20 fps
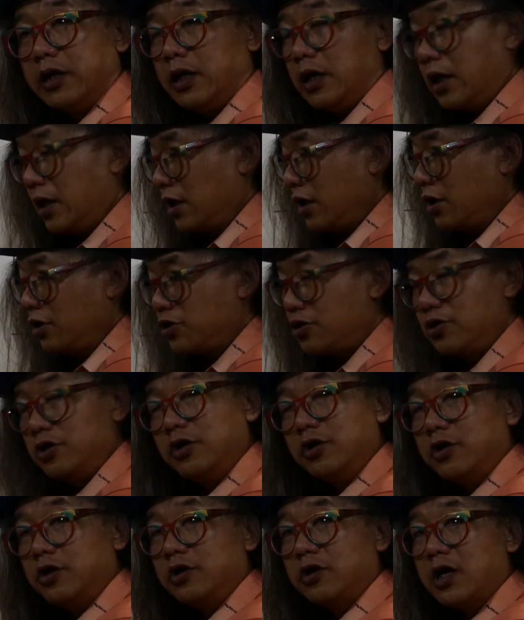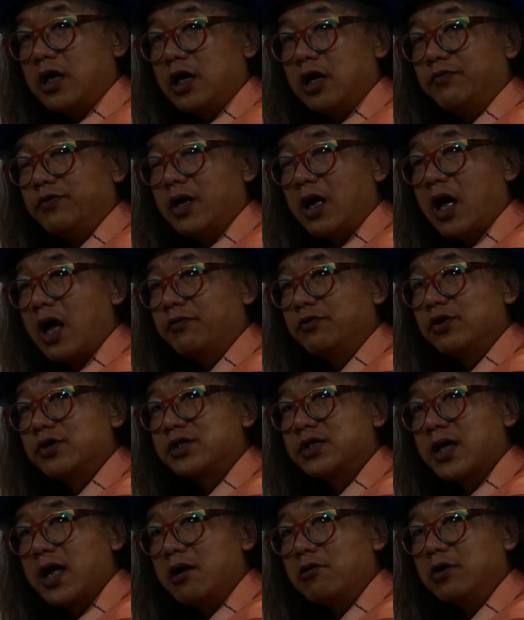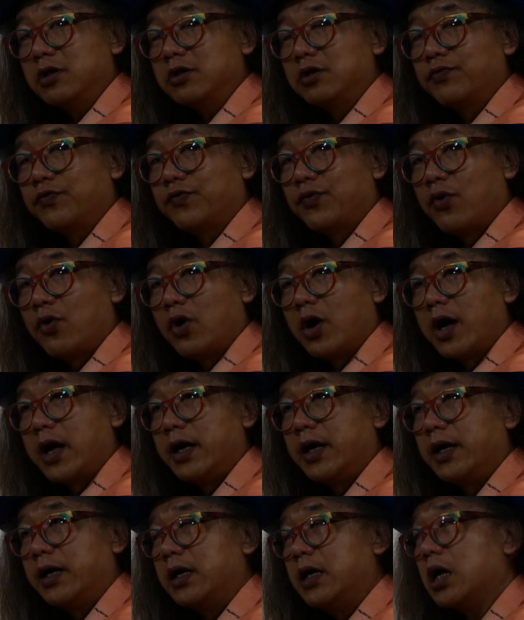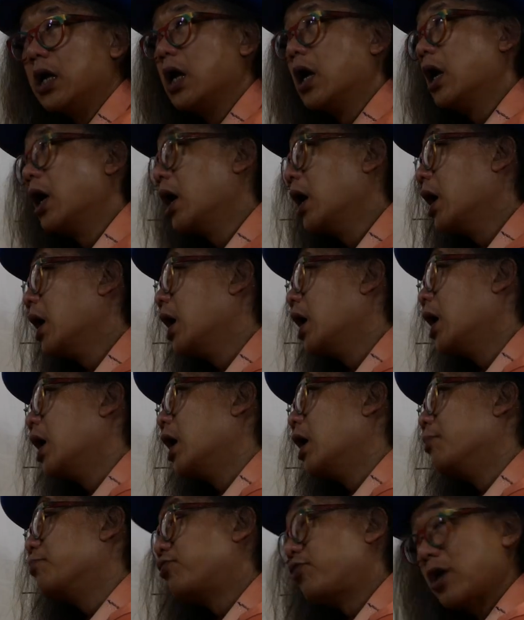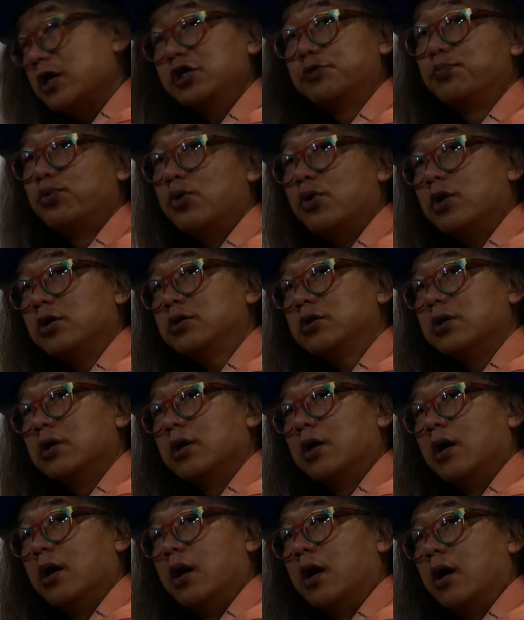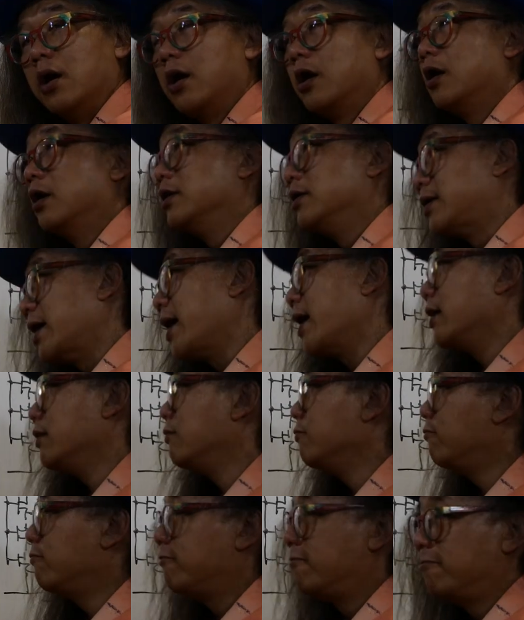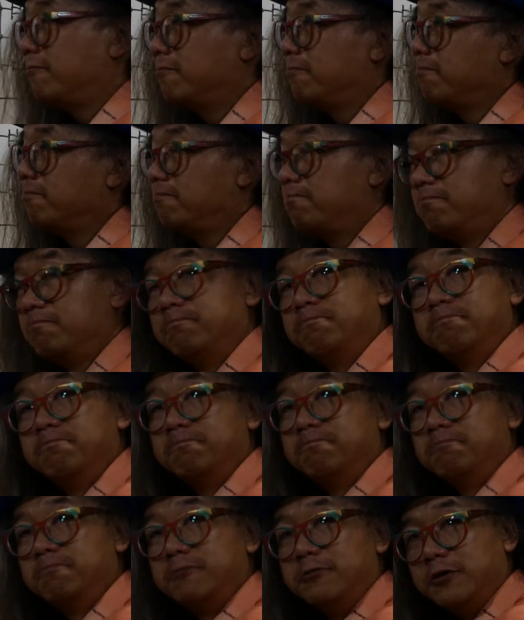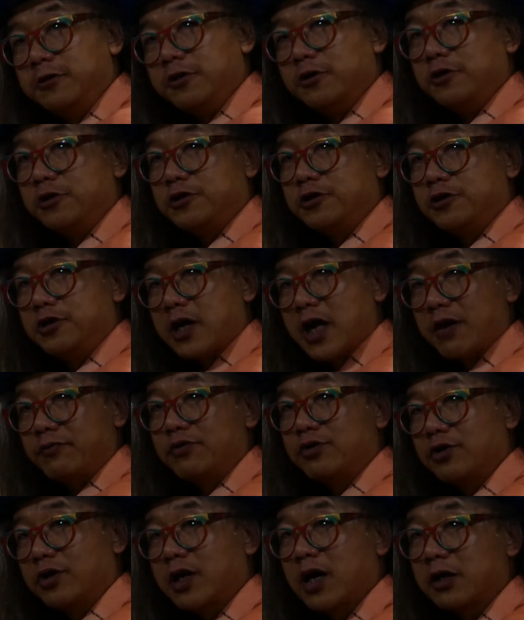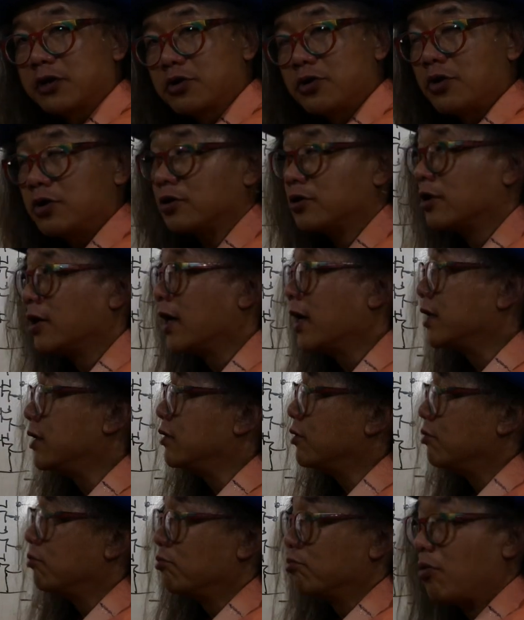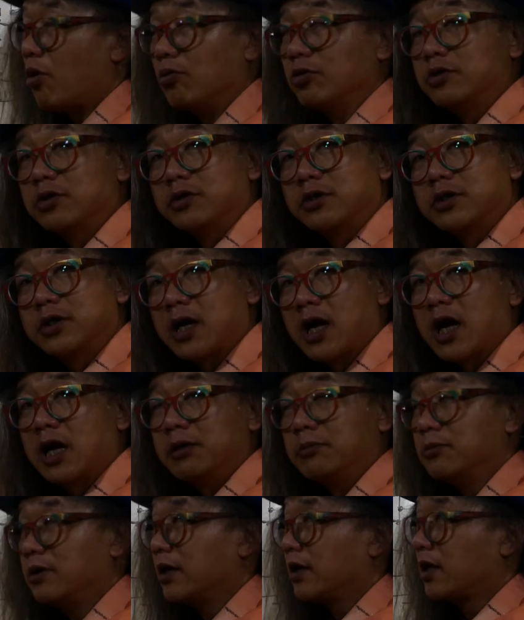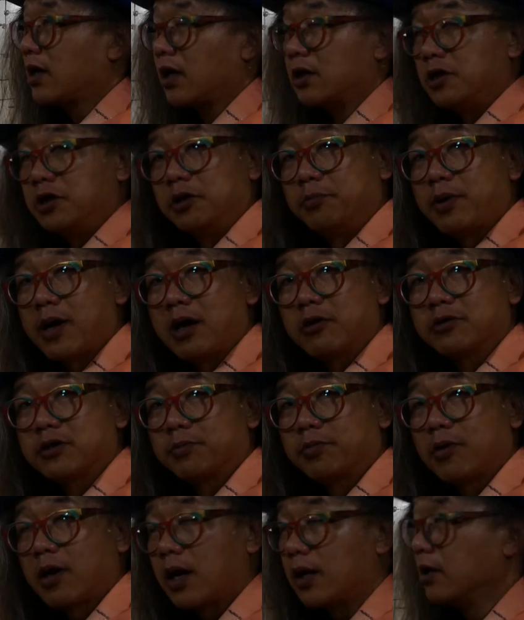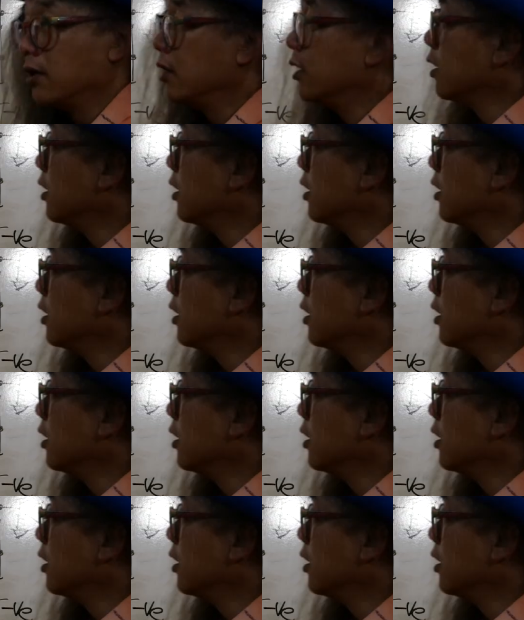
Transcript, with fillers: It, it, it, if they have to sell it for a price point, then you have to cut corner, and most of the time they cut in power supply.